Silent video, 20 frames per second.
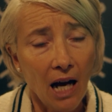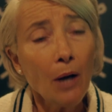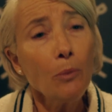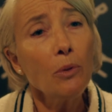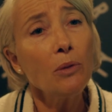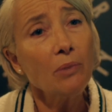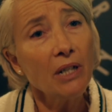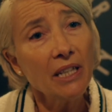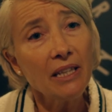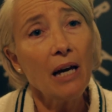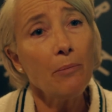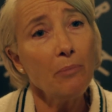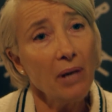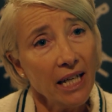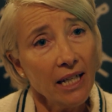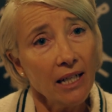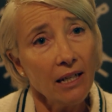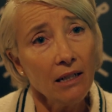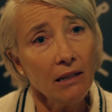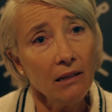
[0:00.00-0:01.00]
I will bring them
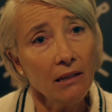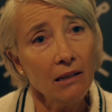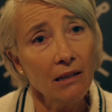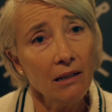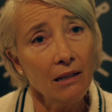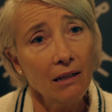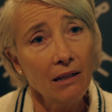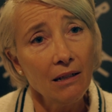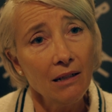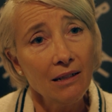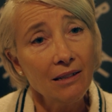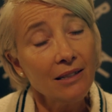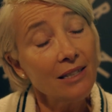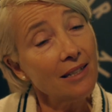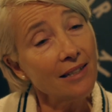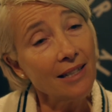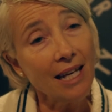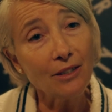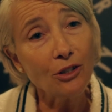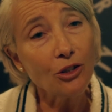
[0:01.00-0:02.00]
here
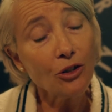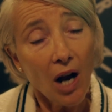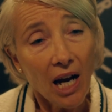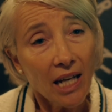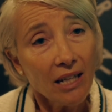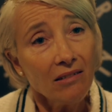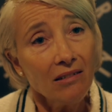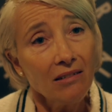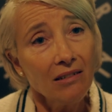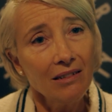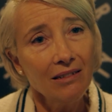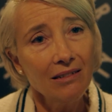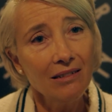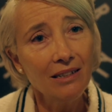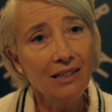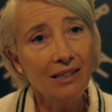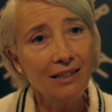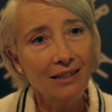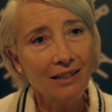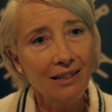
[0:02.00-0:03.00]
to stand trial.
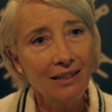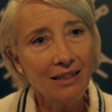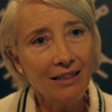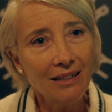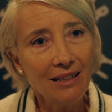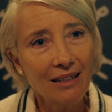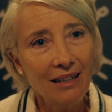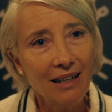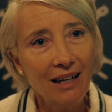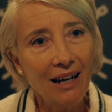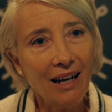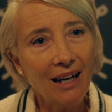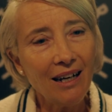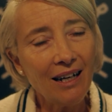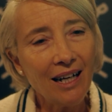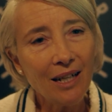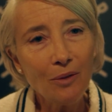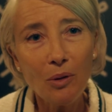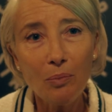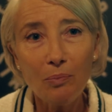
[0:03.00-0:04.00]

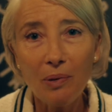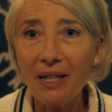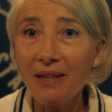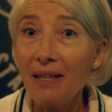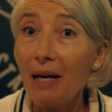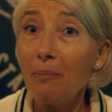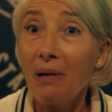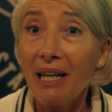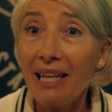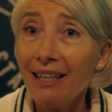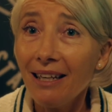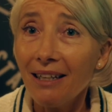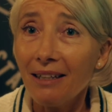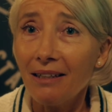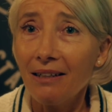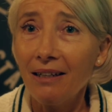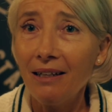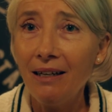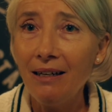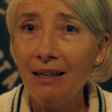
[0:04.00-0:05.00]
I will bring them
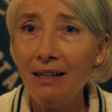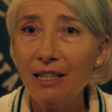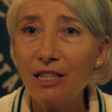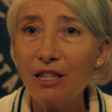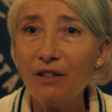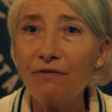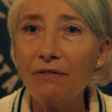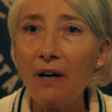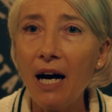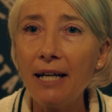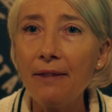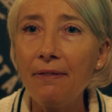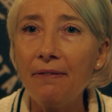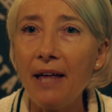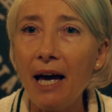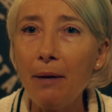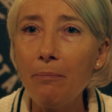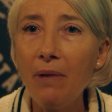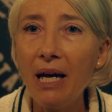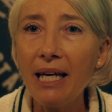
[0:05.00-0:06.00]
here to
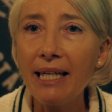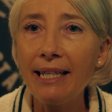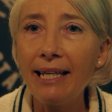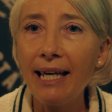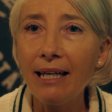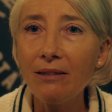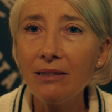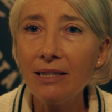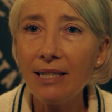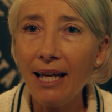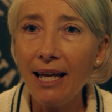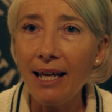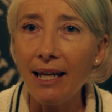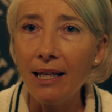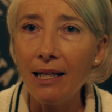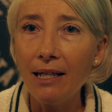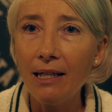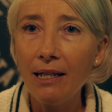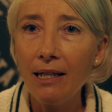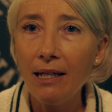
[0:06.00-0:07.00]
find them guilty.
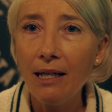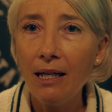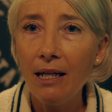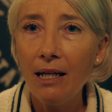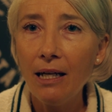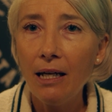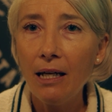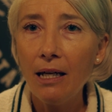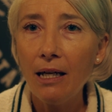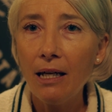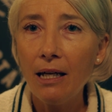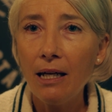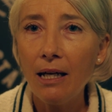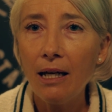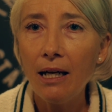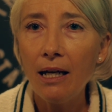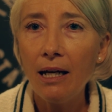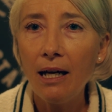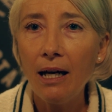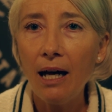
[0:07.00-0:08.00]

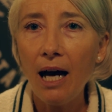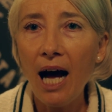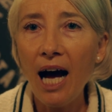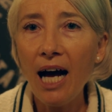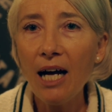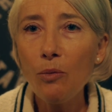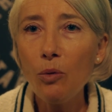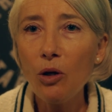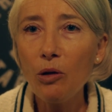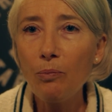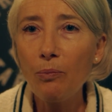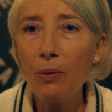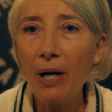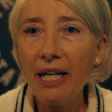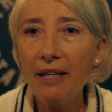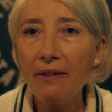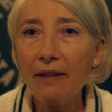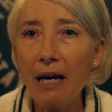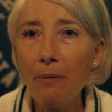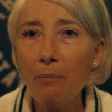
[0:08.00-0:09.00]
I will
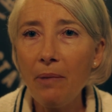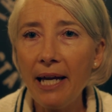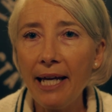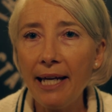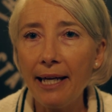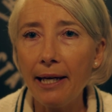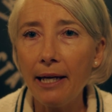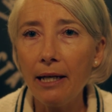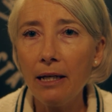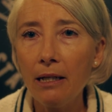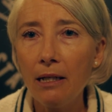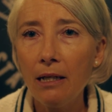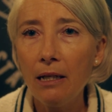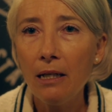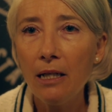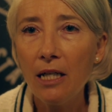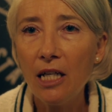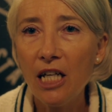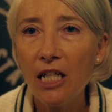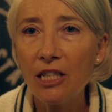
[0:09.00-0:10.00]
bring them here
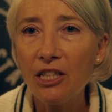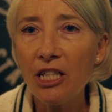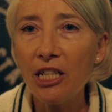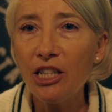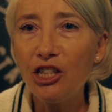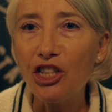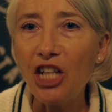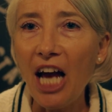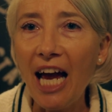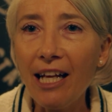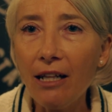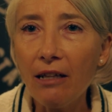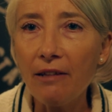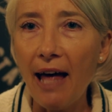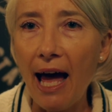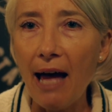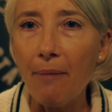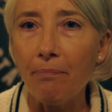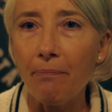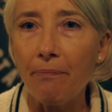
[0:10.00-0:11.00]
to
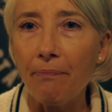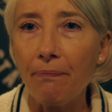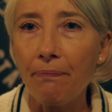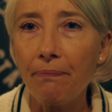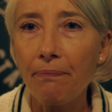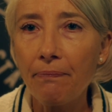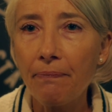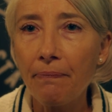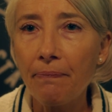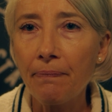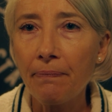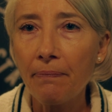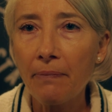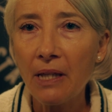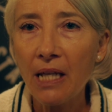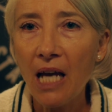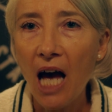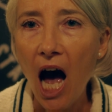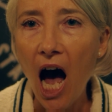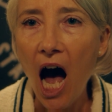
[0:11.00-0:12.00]
jail them.
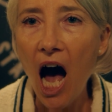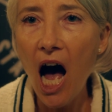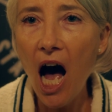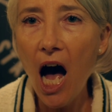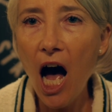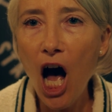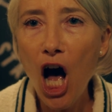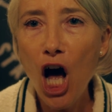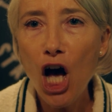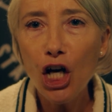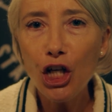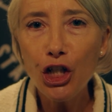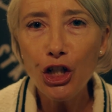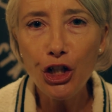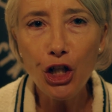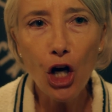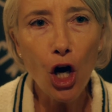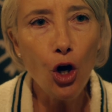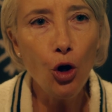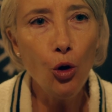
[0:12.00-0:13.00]
Are
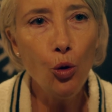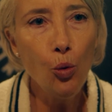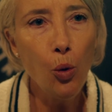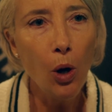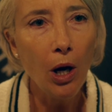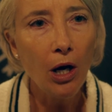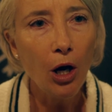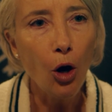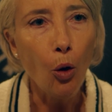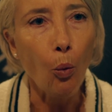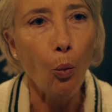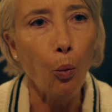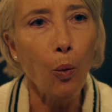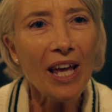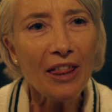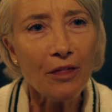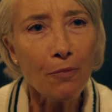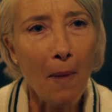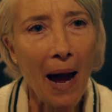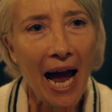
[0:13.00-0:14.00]
you
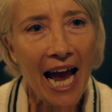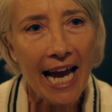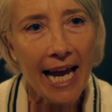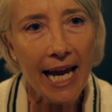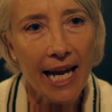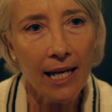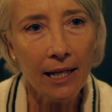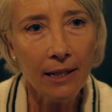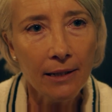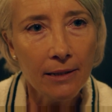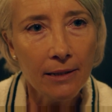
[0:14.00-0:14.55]
with me?